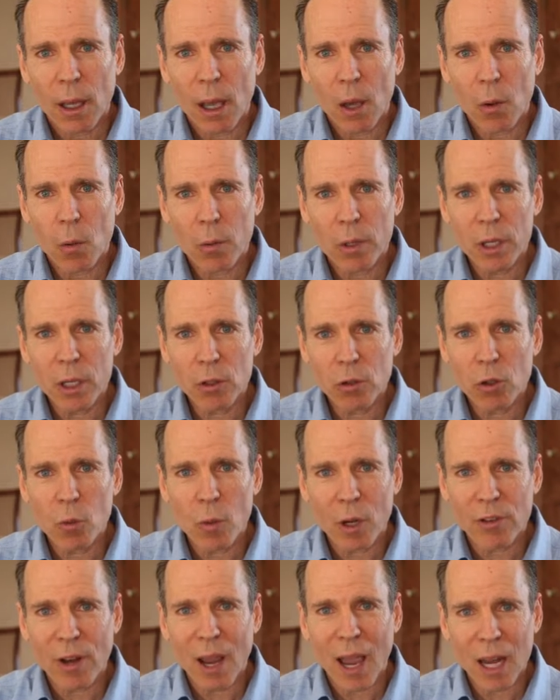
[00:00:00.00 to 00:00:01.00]
And when we eat too
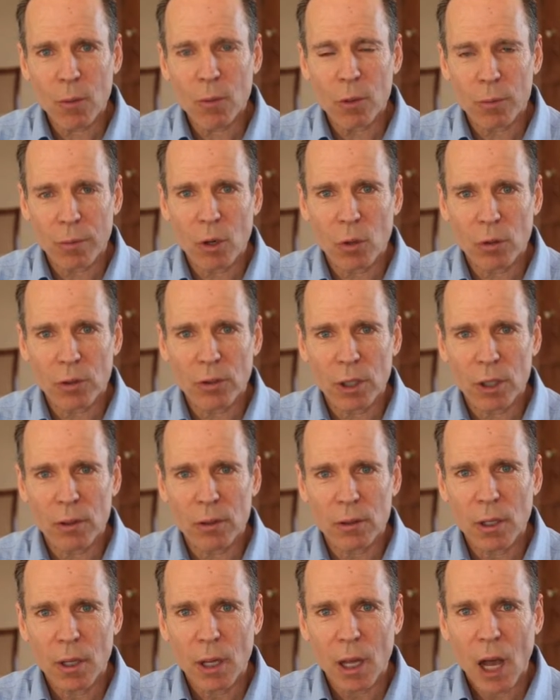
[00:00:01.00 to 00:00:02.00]
much animal protein,
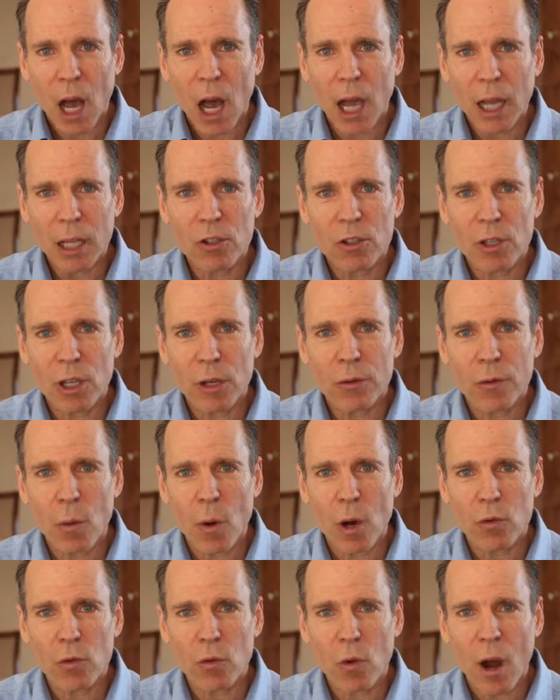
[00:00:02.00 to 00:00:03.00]

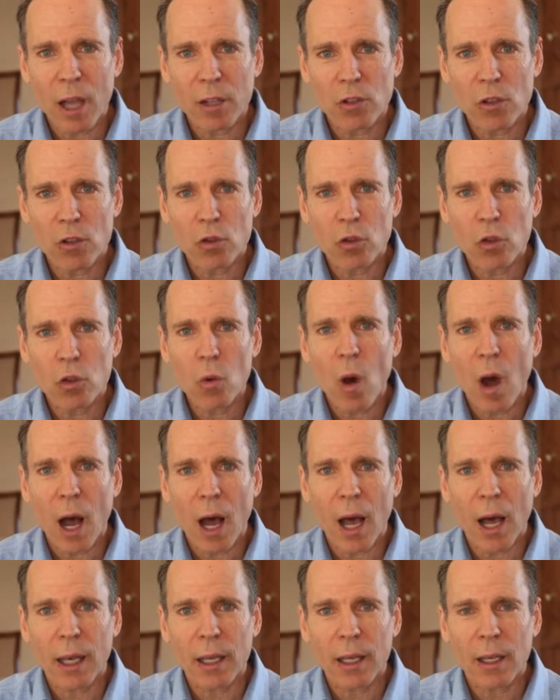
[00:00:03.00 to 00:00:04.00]
IGF-1 rises too
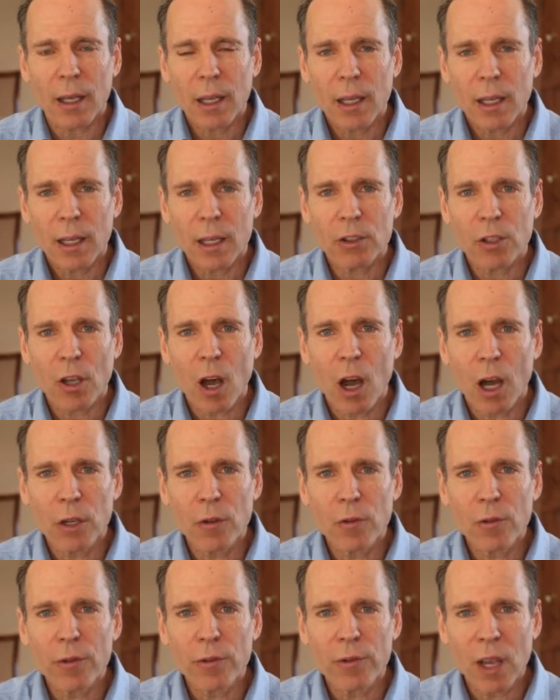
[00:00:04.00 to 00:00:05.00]
high into
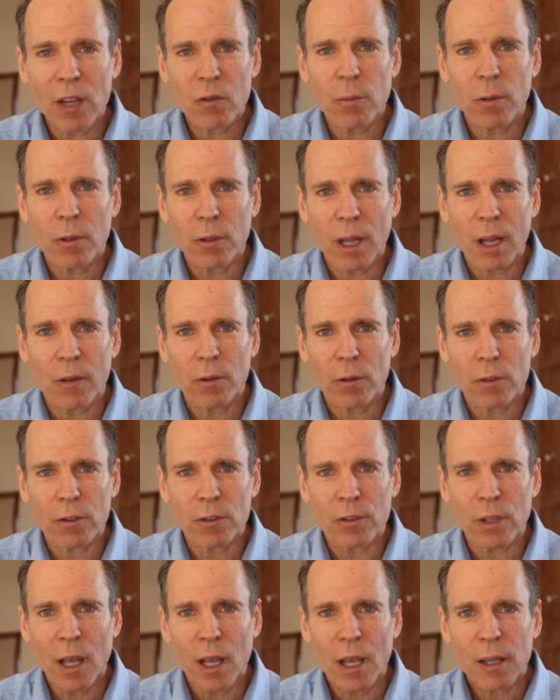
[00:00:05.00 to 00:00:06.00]
unfavorable
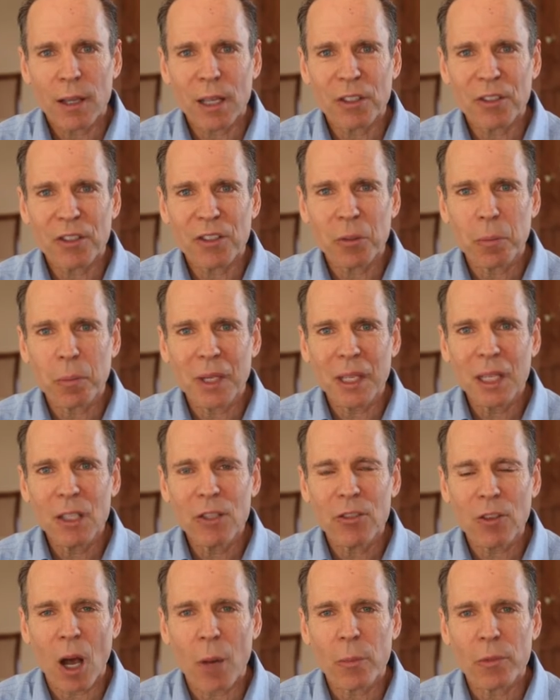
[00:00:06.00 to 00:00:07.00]
levels that
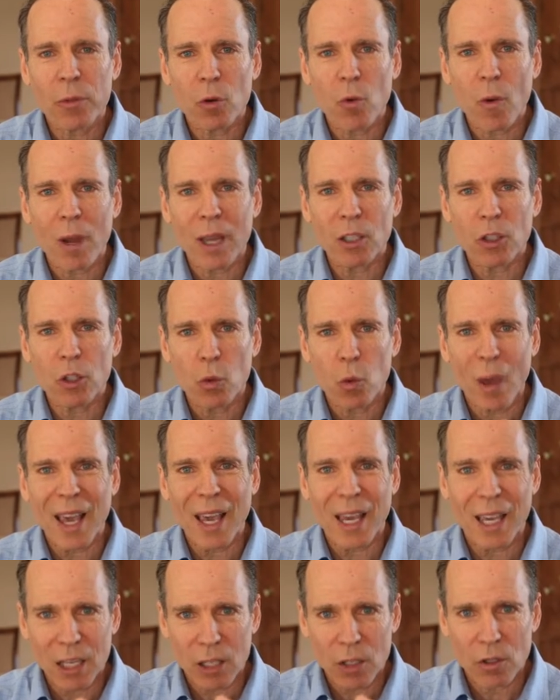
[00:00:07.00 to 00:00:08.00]
speeds up the rate you
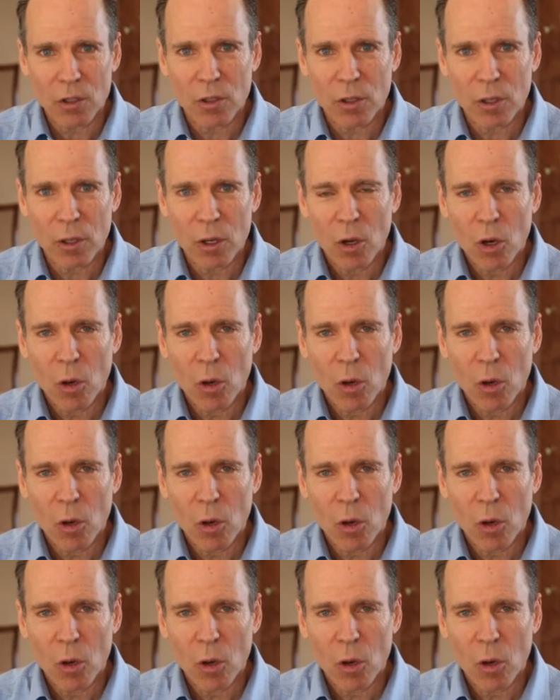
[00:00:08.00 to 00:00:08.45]
age.